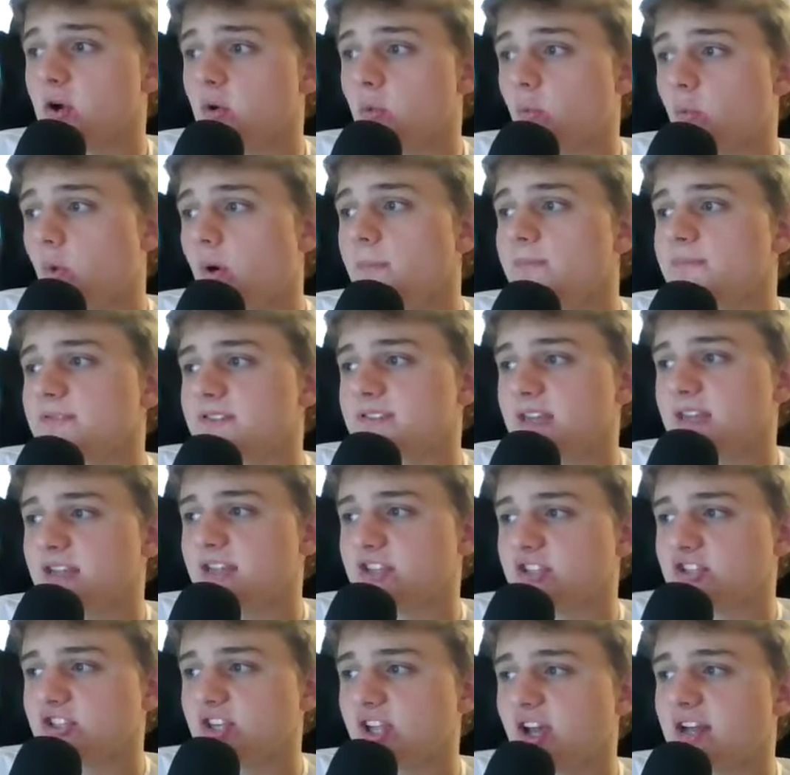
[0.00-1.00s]
Whoop
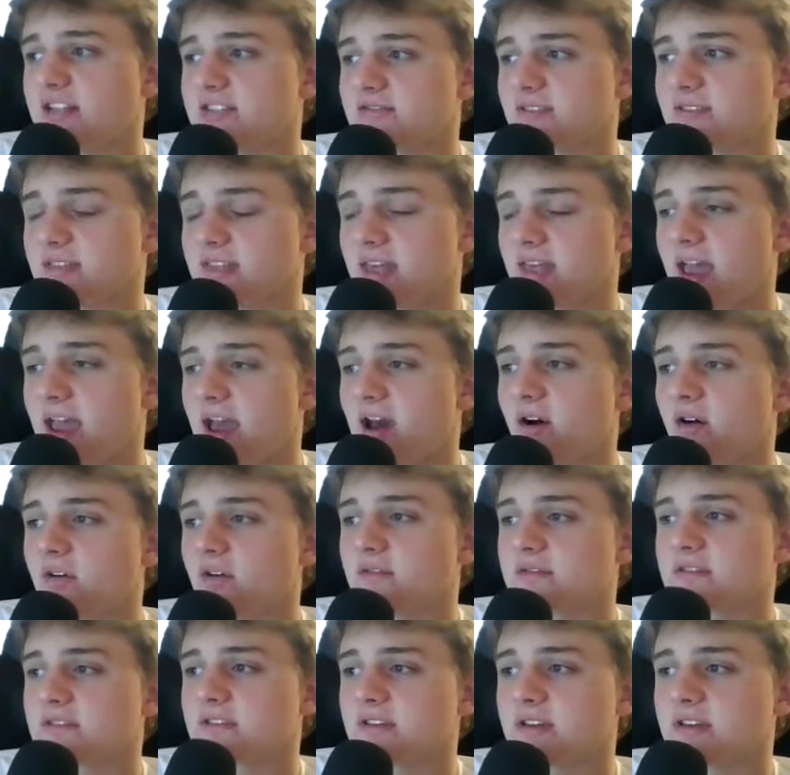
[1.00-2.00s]
St. John's
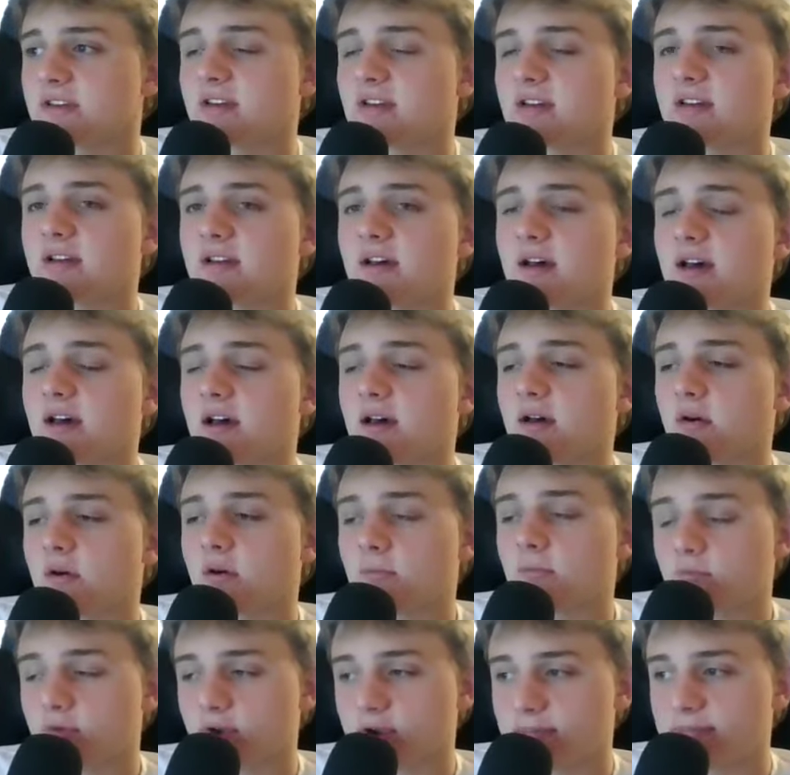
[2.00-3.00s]
without
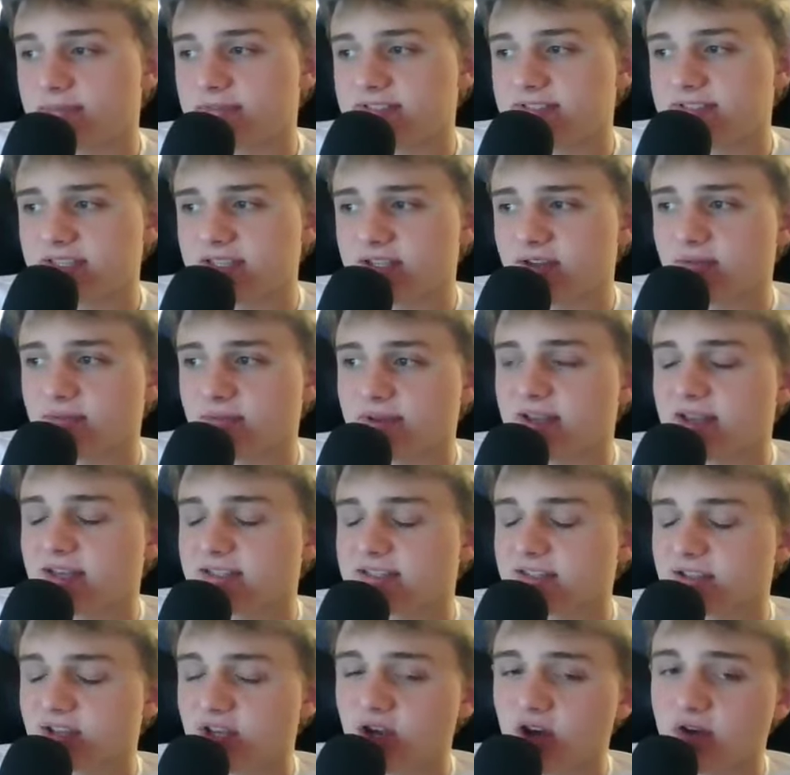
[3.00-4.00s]
Rick Pitino
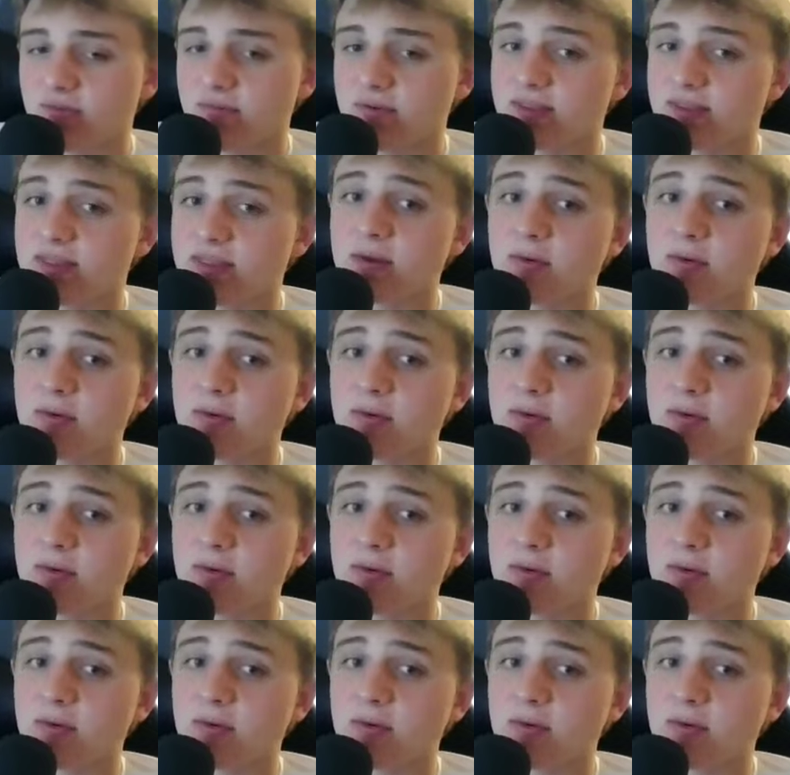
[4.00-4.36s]
because of COVID.